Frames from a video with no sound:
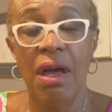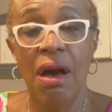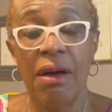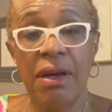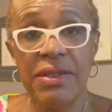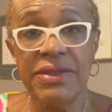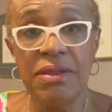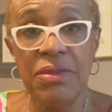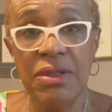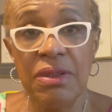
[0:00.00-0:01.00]
a
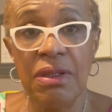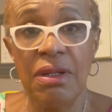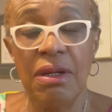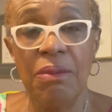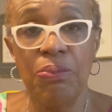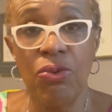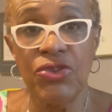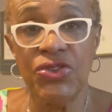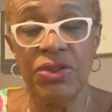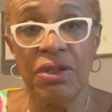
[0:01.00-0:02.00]
customer
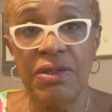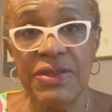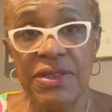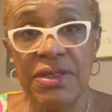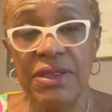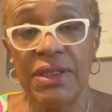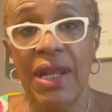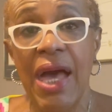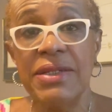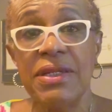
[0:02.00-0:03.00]
approached her concerning an
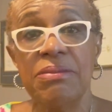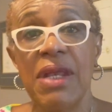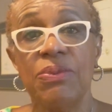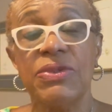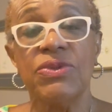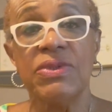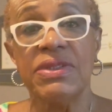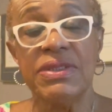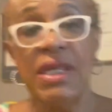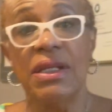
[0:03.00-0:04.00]
item that was on
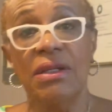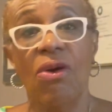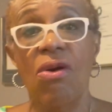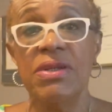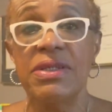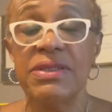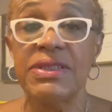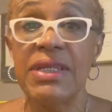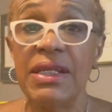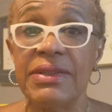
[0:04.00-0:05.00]
sale on the
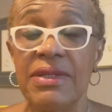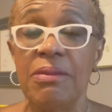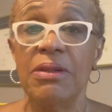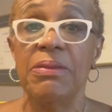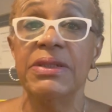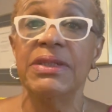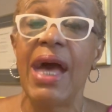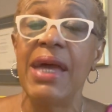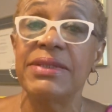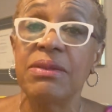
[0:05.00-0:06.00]
sale table, but the
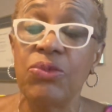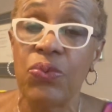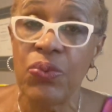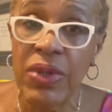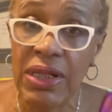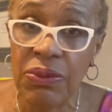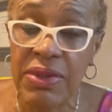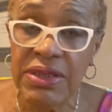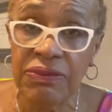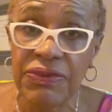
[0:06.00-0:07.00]
item really
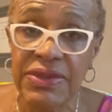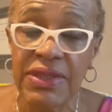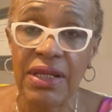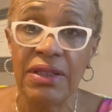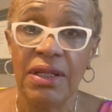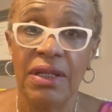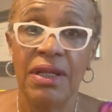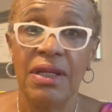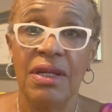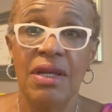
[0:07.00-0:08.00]
wasn't for sale.
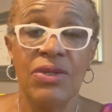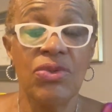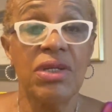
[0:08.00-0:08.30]
So the